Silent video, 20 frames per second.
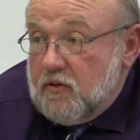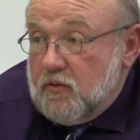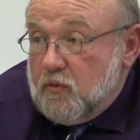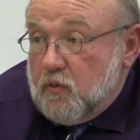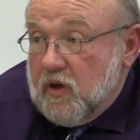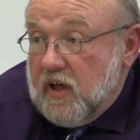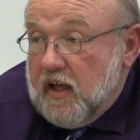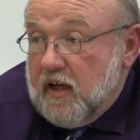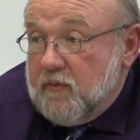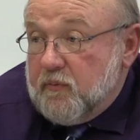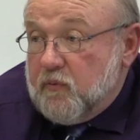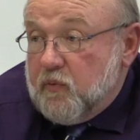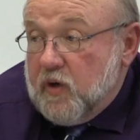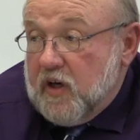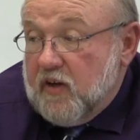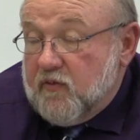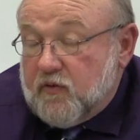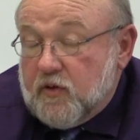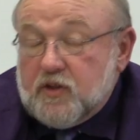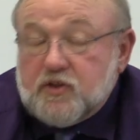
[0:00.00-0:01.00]
when
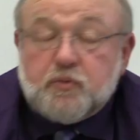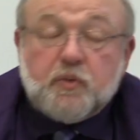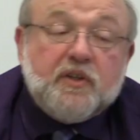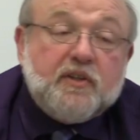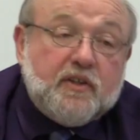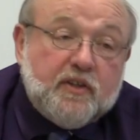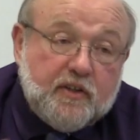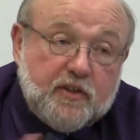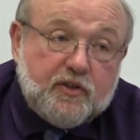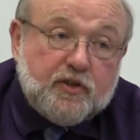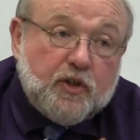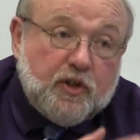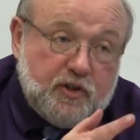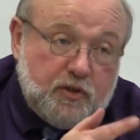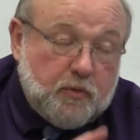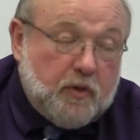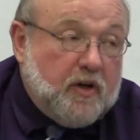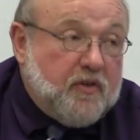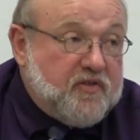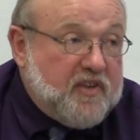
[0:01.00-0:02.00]
I first went to the
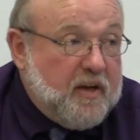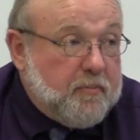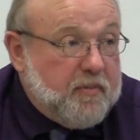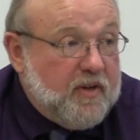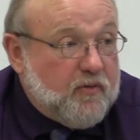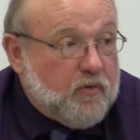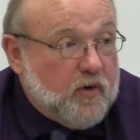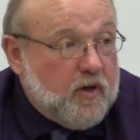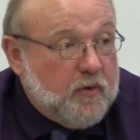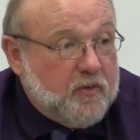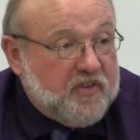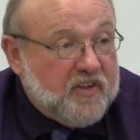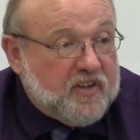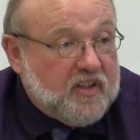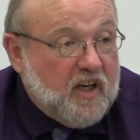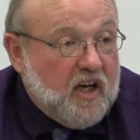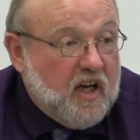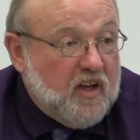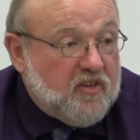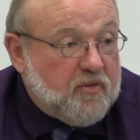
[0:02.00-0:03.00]
church where I was at before I was at
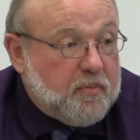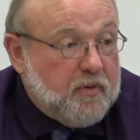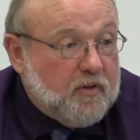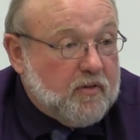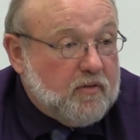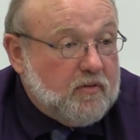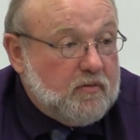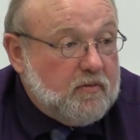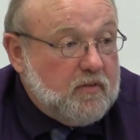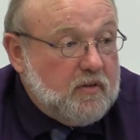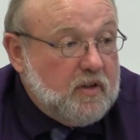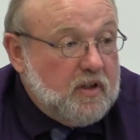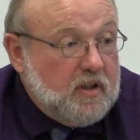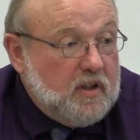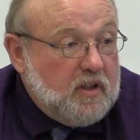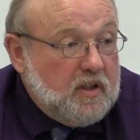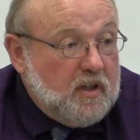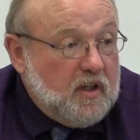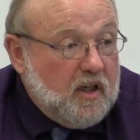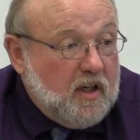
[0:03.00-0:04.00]
the hospital,
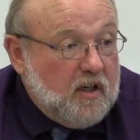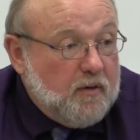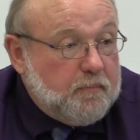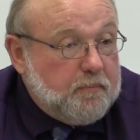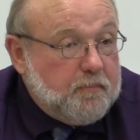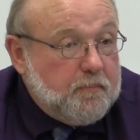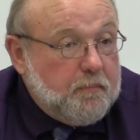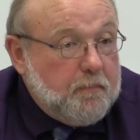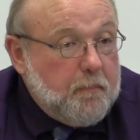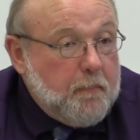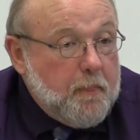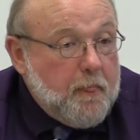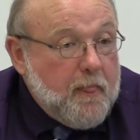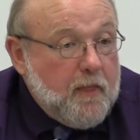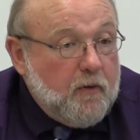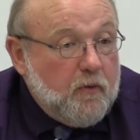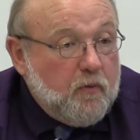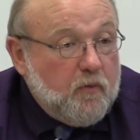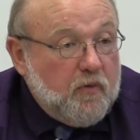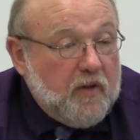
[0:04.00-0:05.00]

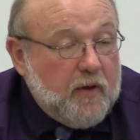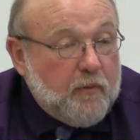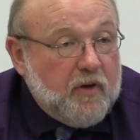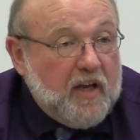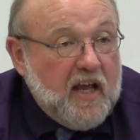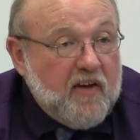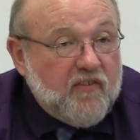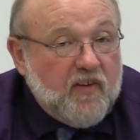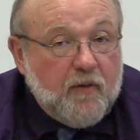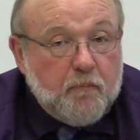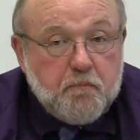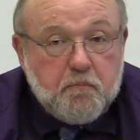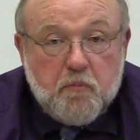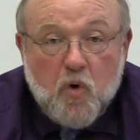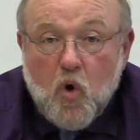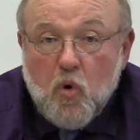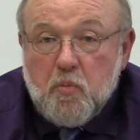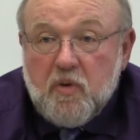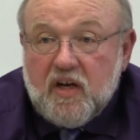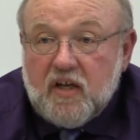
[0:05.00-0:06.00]
they would have a
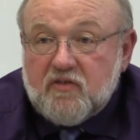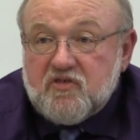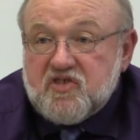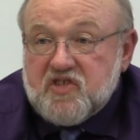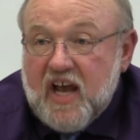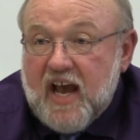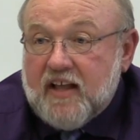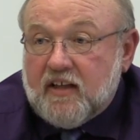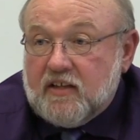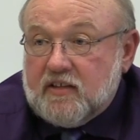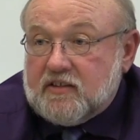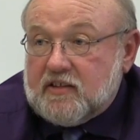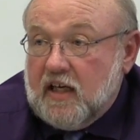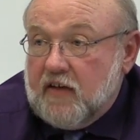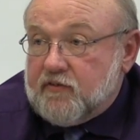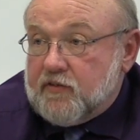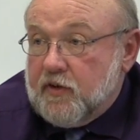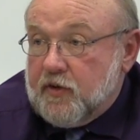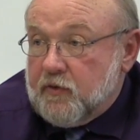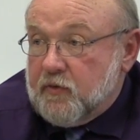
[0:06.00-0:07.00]
moment of silence
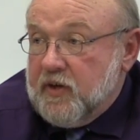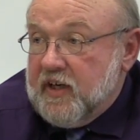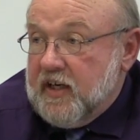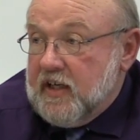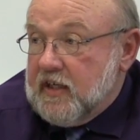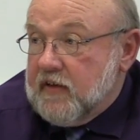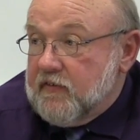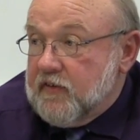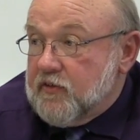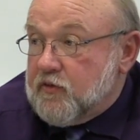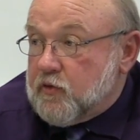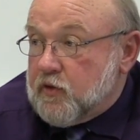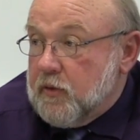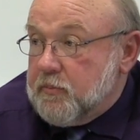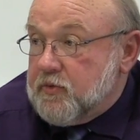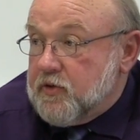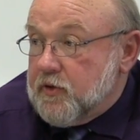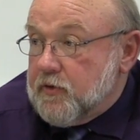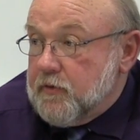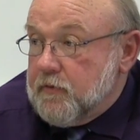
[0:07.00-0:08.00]
after the reading of the
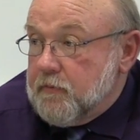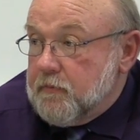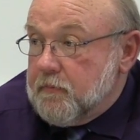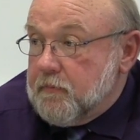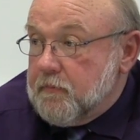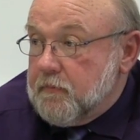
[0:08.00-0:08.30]
scripture.